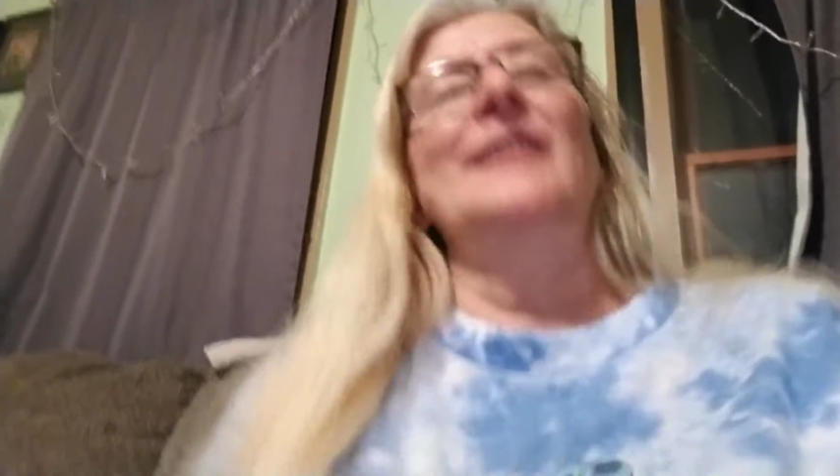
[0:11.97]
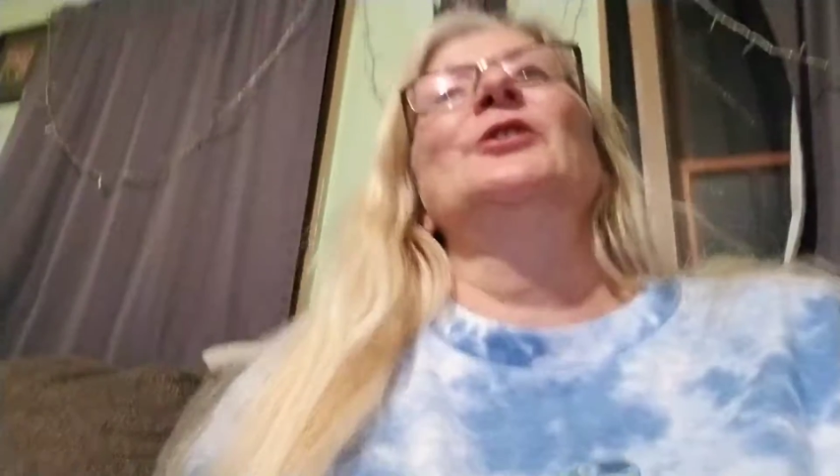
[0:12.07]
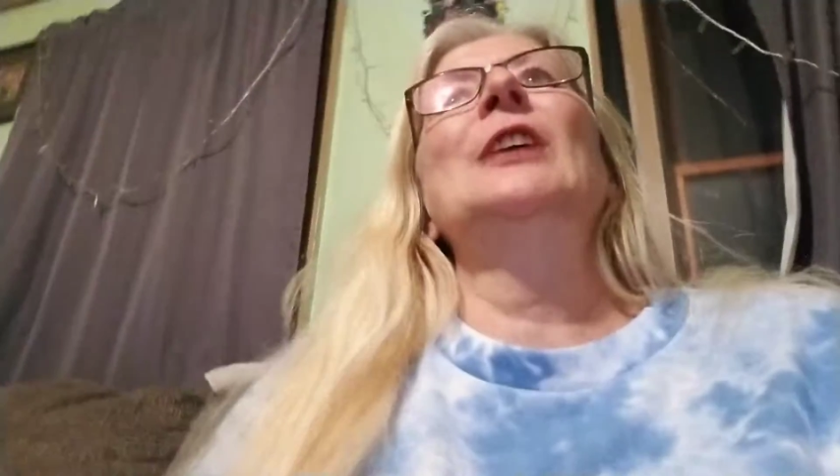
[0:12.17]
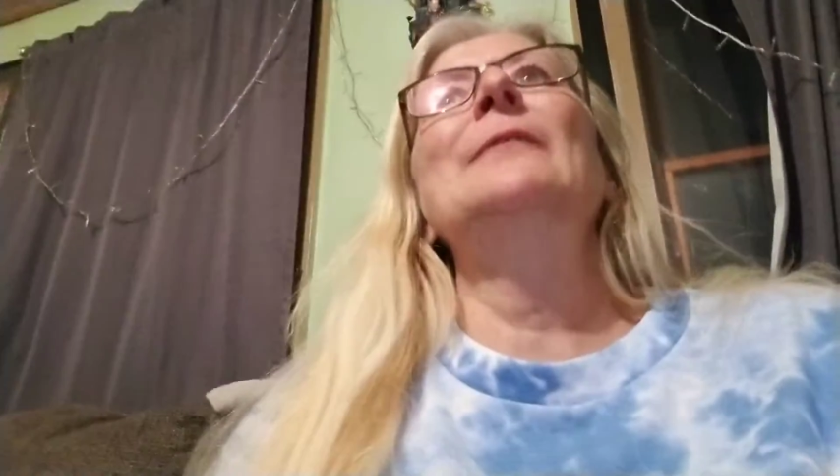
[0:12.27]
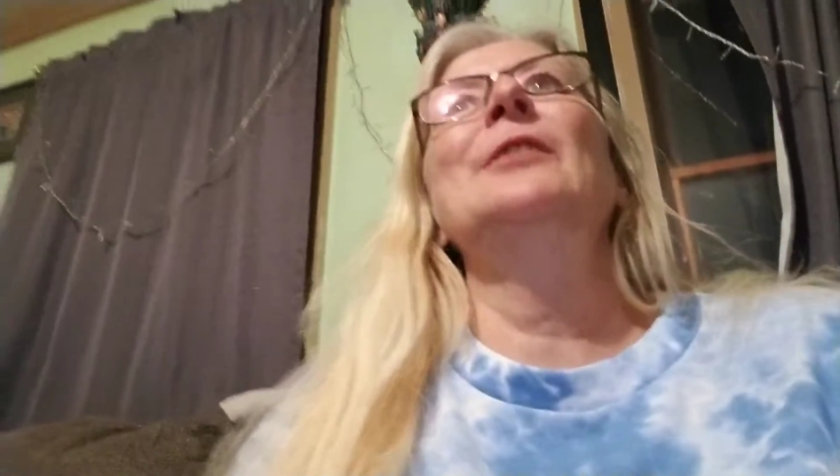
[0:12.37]

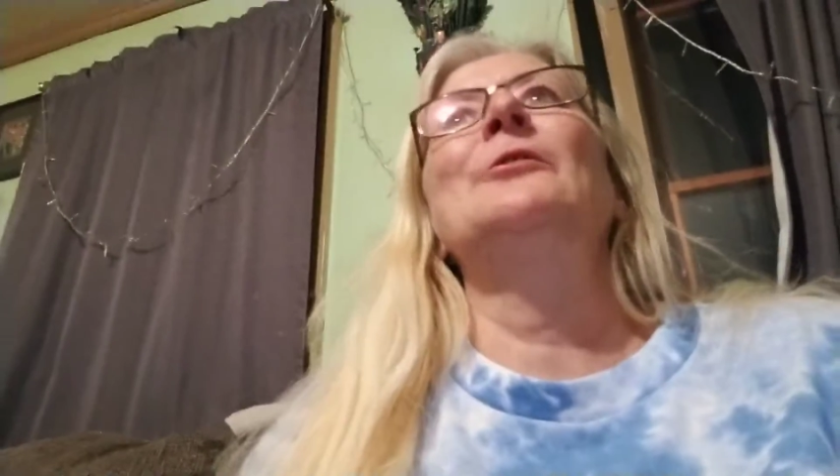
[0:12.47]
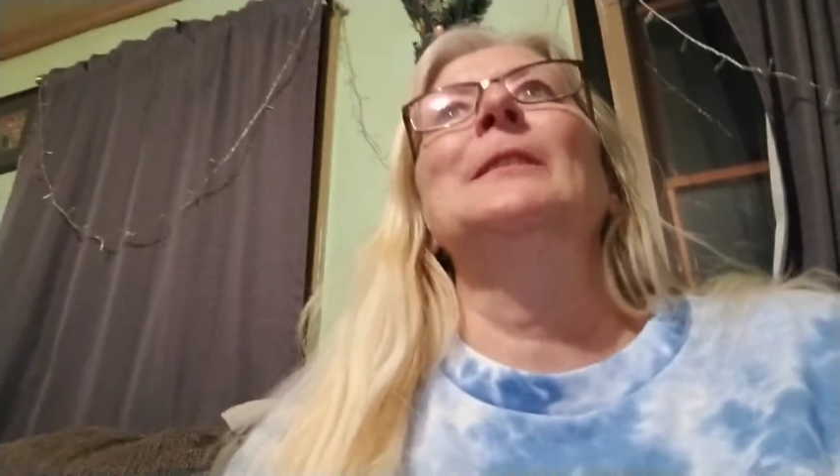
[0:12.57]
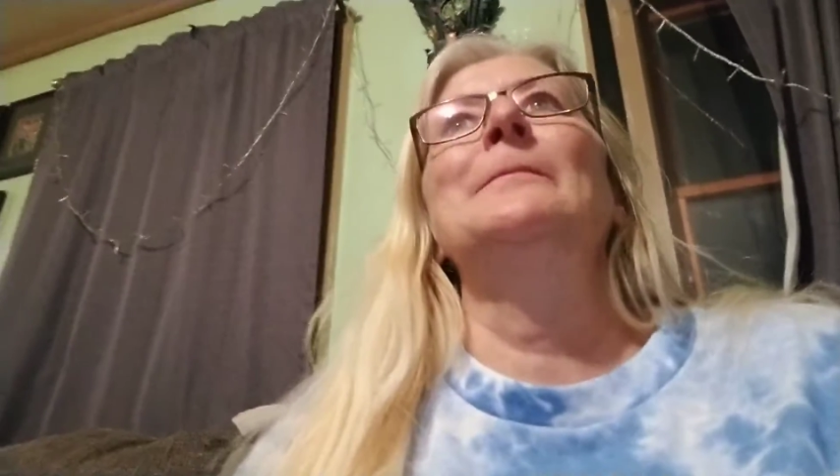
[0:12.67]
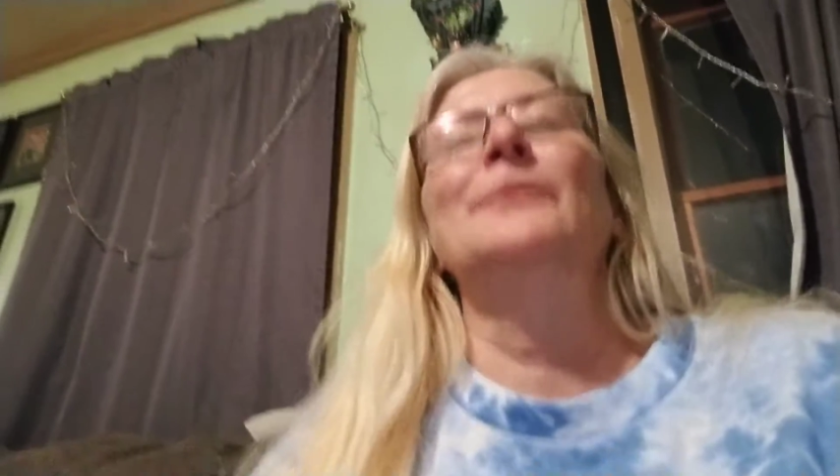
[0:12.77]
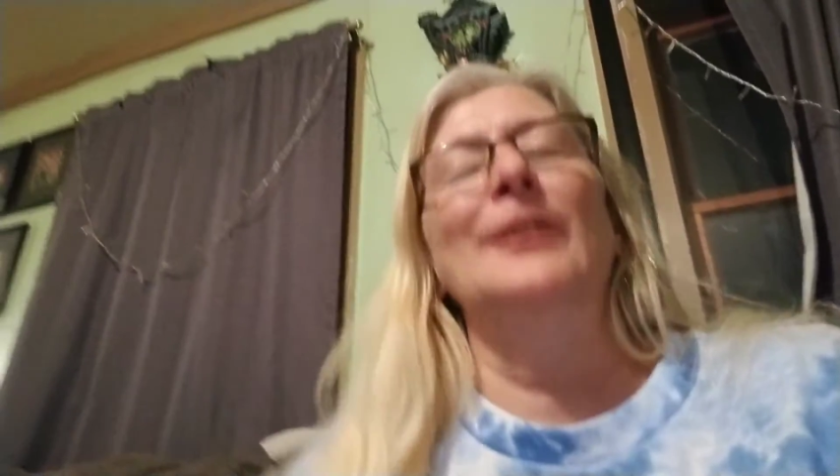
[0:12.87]
shaving
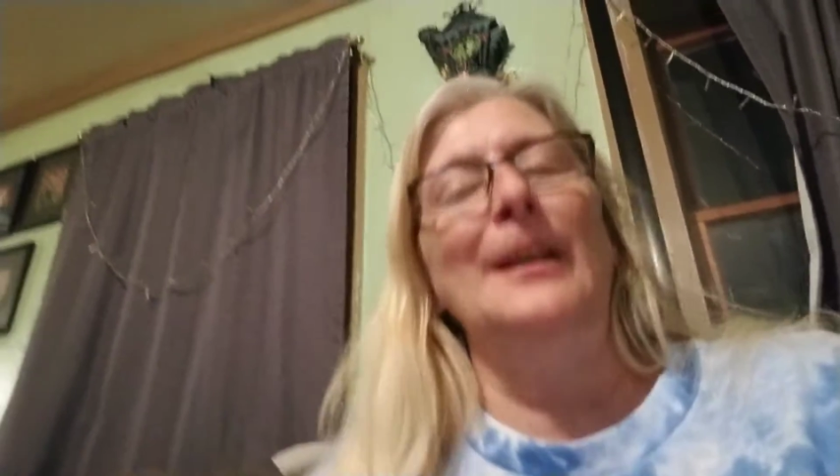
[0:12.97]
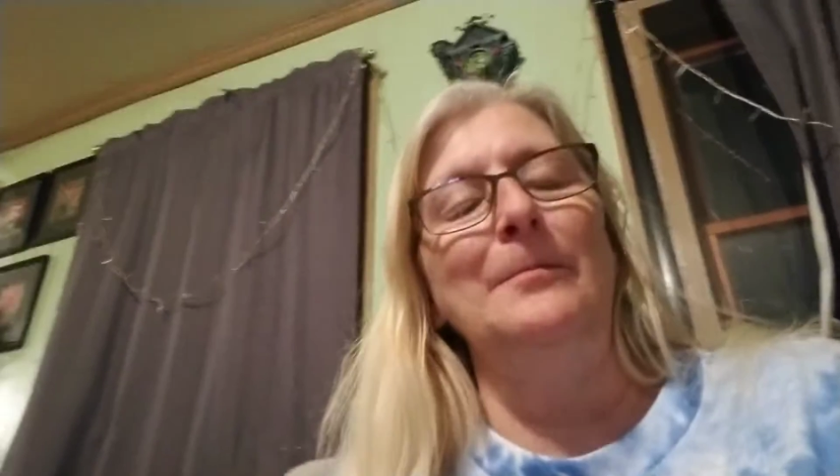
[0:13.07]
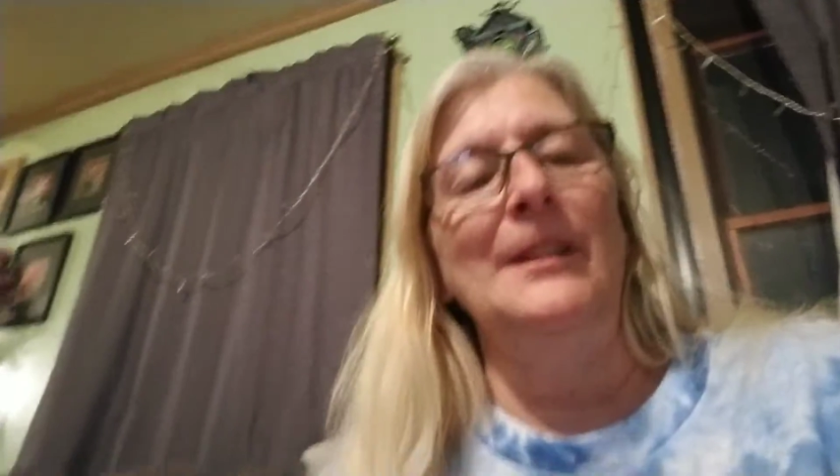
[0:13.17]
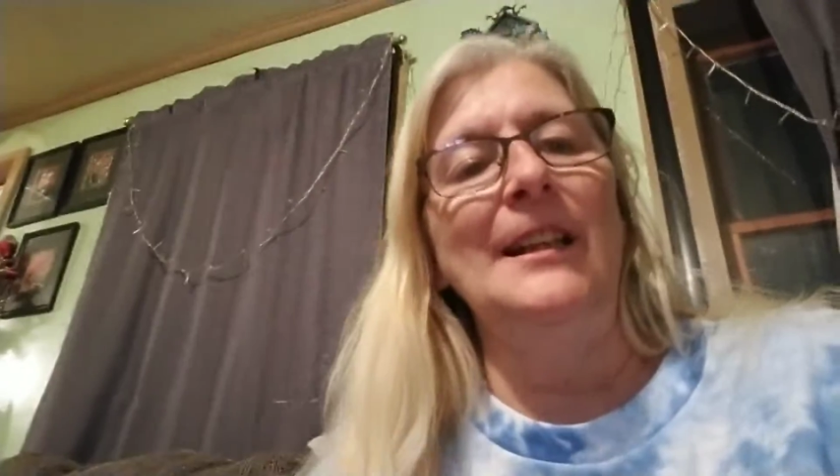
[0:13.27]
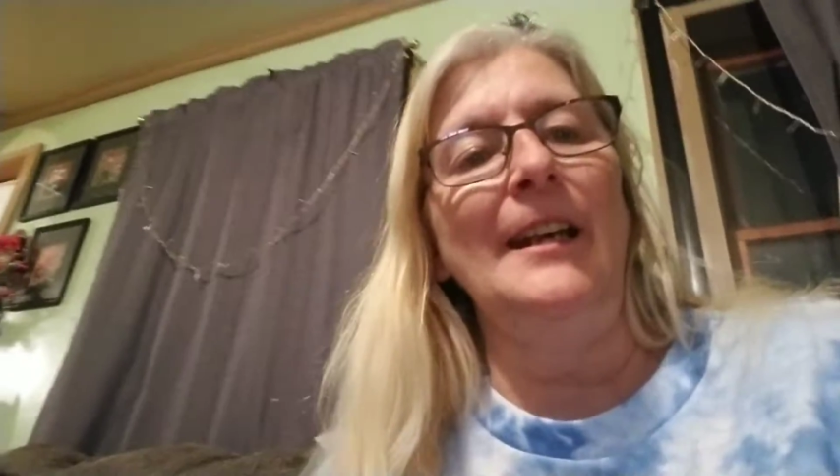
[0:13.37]
cream for
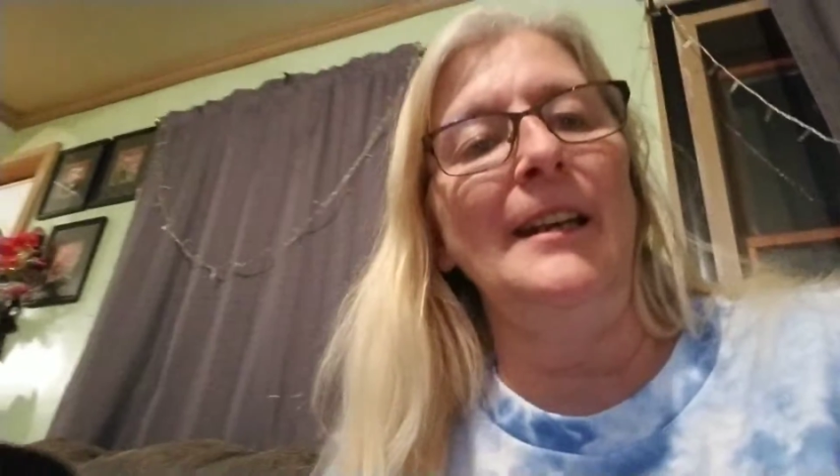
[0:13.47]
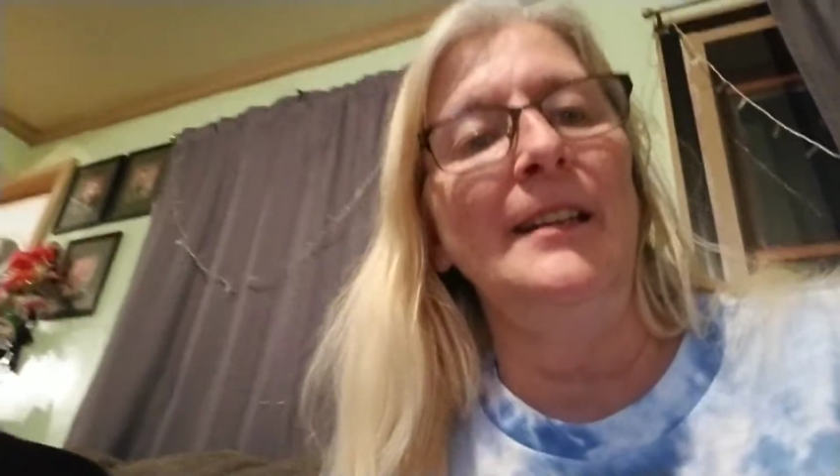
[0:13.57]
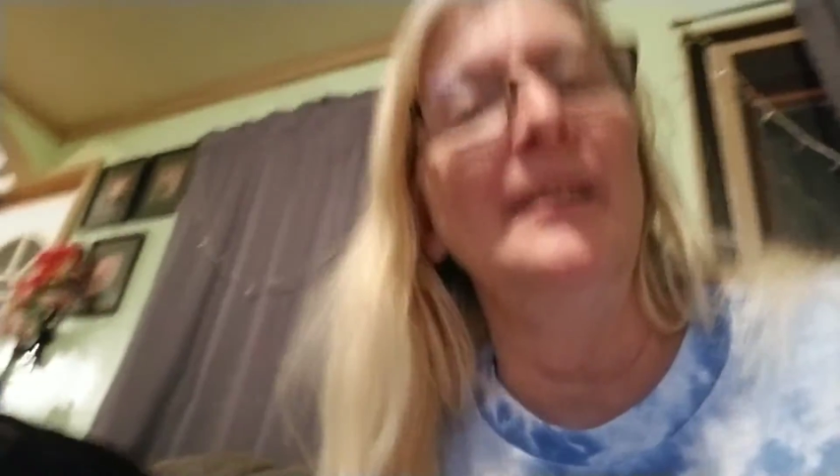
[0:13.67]
MDA